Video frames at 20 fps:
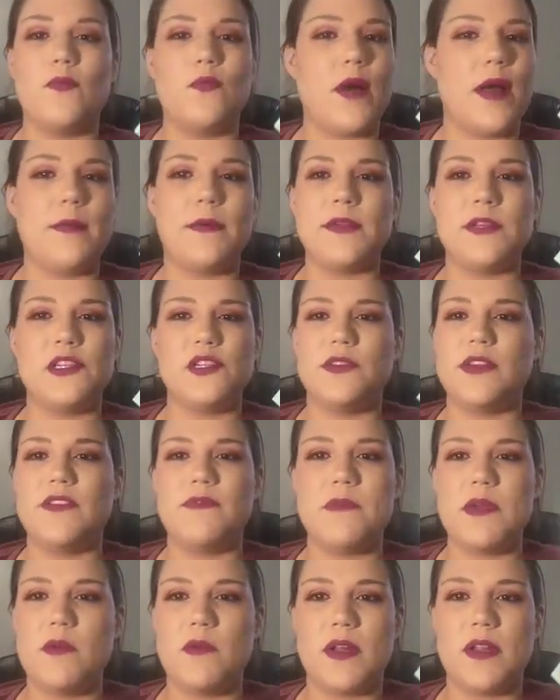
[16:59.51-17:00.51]
Why wouldn't you
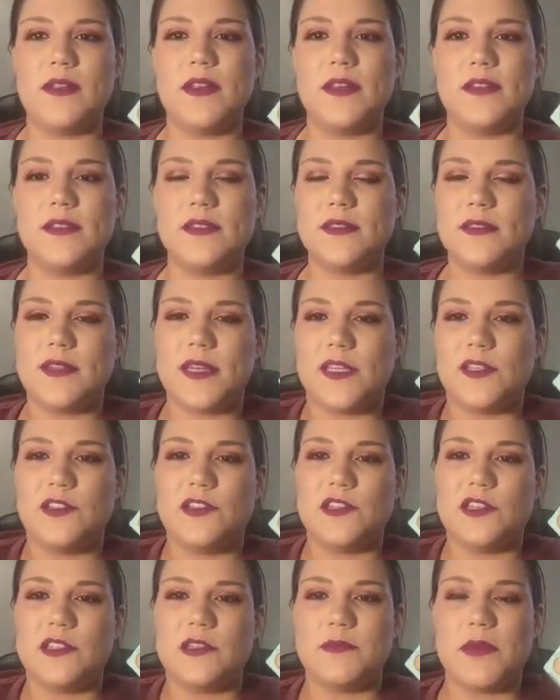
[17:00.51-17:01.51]
give me one in this?
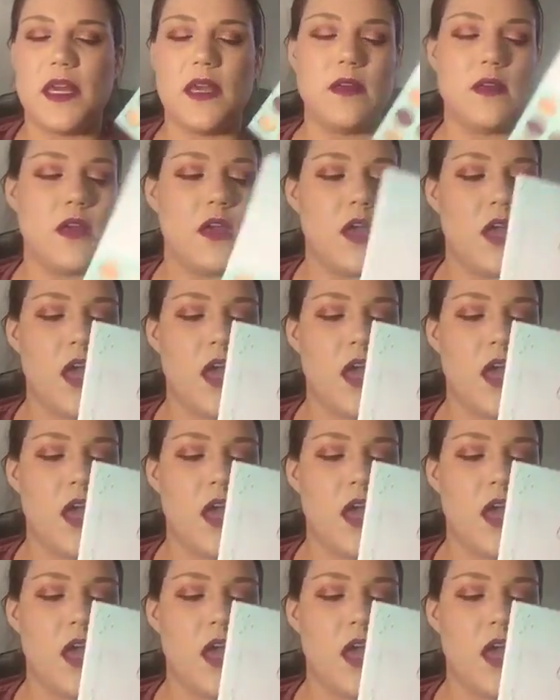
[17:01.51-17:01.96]
That's just me.